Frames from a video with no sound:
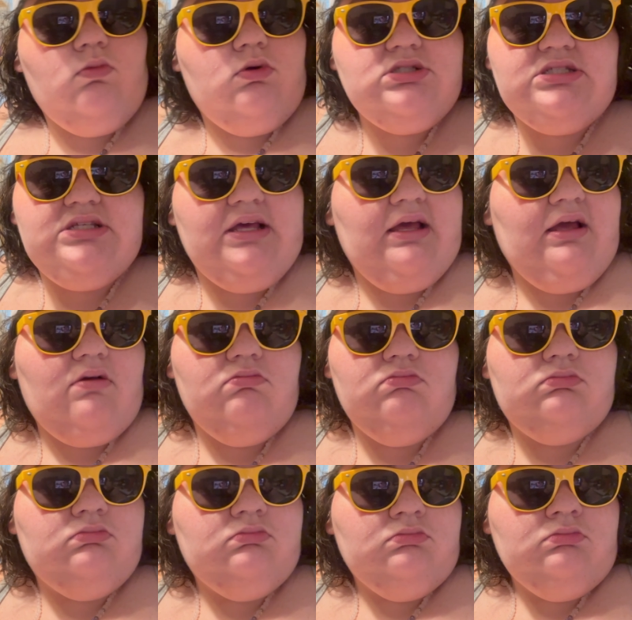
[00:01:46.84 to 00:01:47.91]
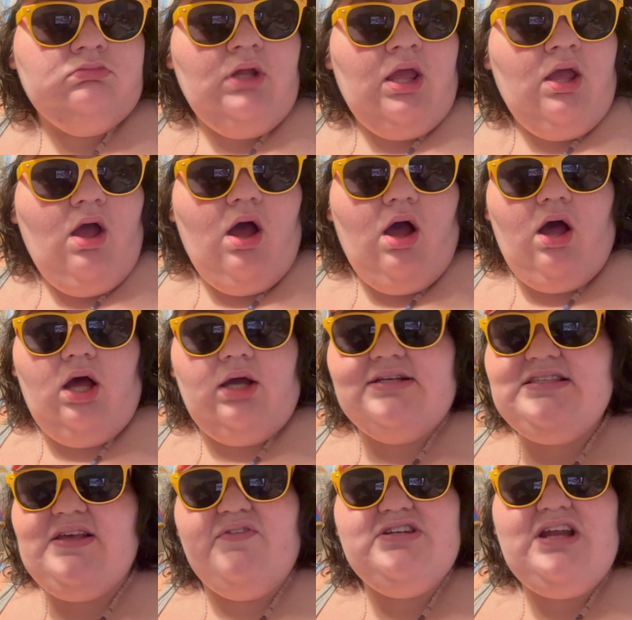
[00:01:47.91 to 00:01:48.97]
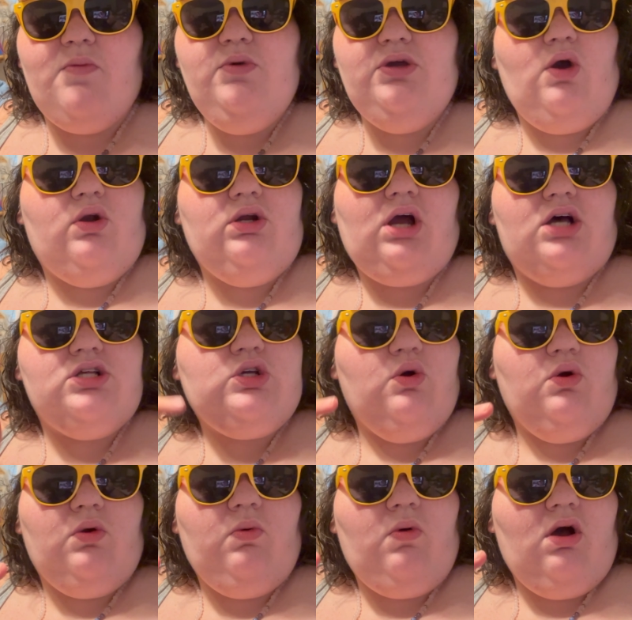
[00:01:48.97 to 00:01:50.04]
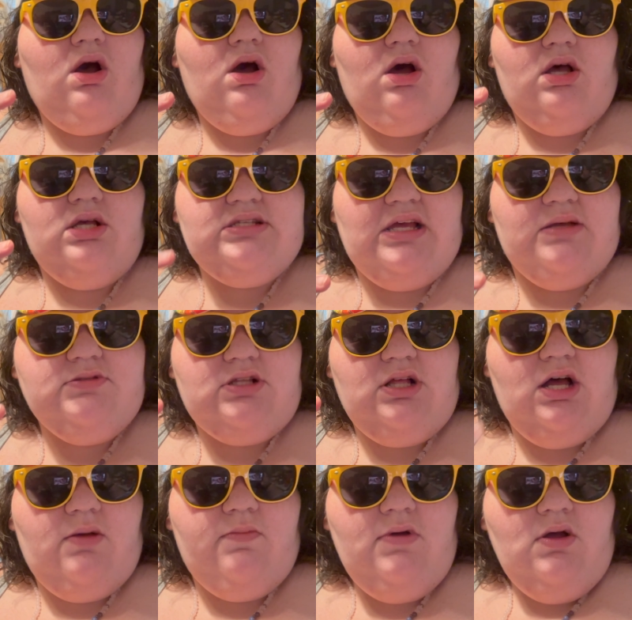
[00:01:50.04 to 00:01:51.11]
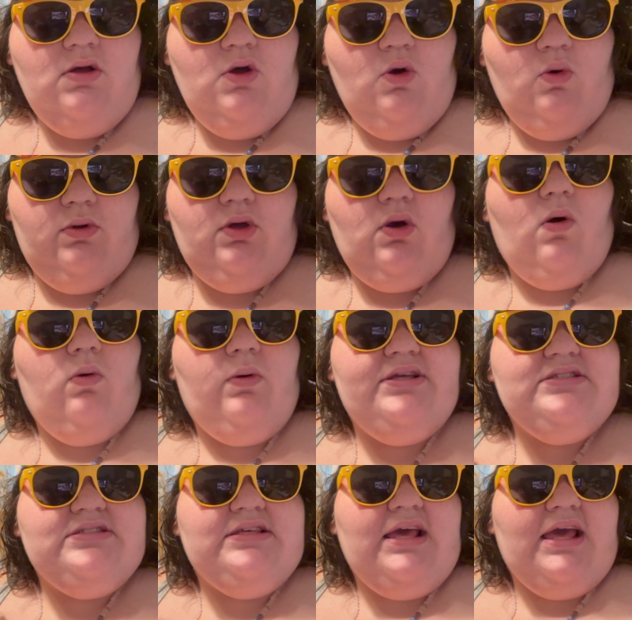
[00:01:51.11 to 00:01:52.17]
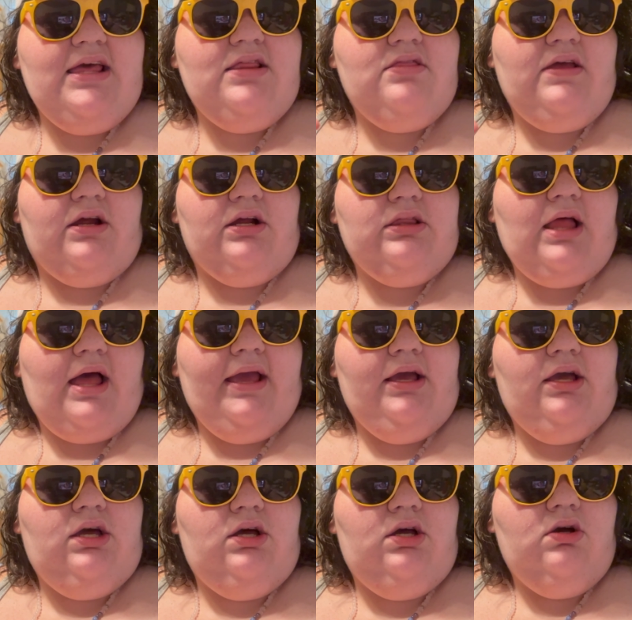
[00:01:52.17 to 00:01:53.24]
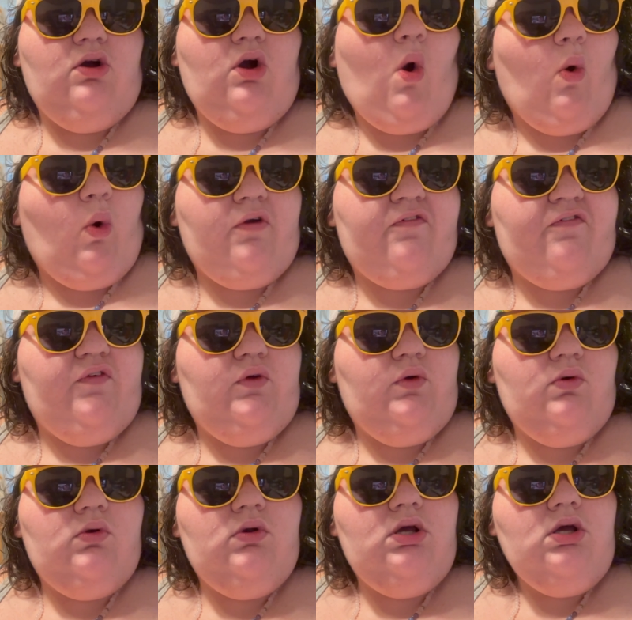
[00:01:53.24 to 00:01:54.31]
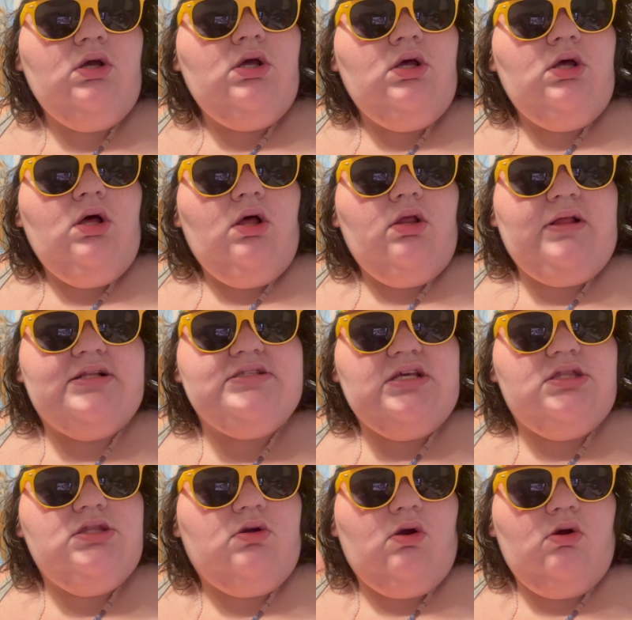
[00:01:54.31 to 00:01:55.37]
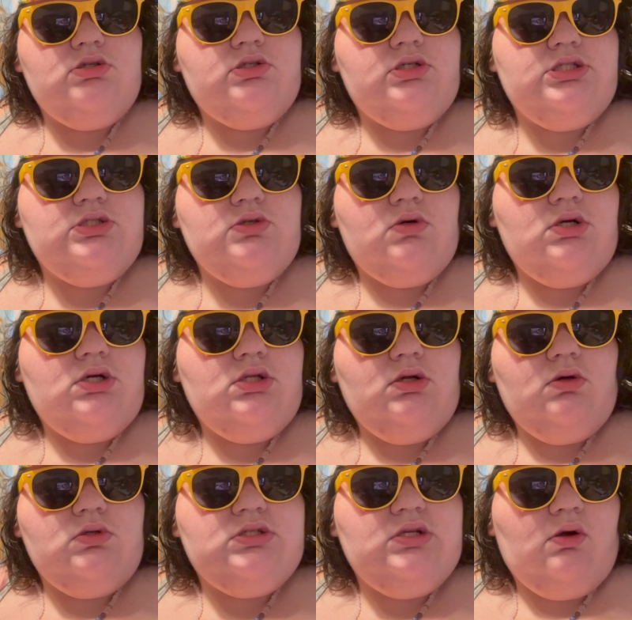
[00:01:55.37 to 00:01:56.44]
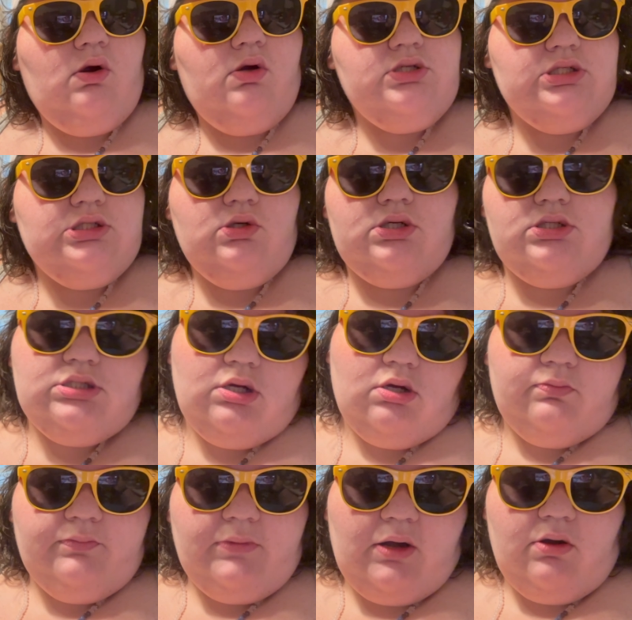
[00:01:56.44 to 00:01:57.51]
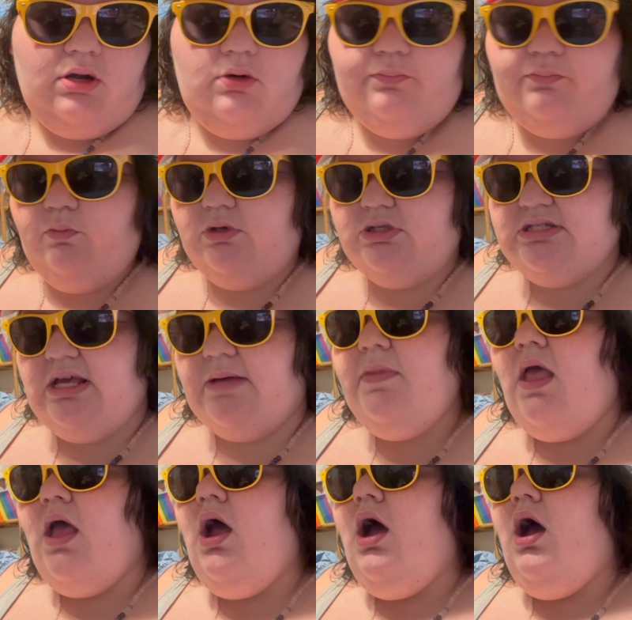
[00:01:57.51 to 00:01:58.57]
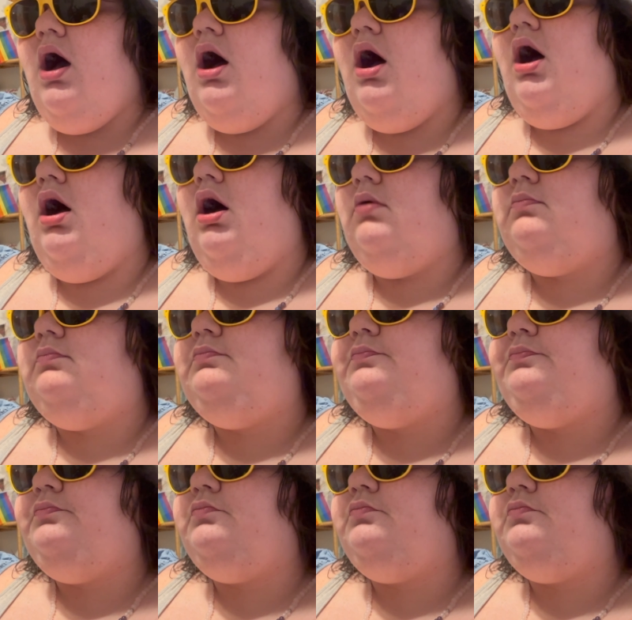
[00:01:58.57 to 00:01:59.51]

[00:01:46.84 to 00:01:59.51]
we'll see. Because uh, every time we go to Costco or uh, Sam's Club, we always get their, like, court food that's in the grocery store, the wholesale grocery store. So, I don't know. We'll see. Um,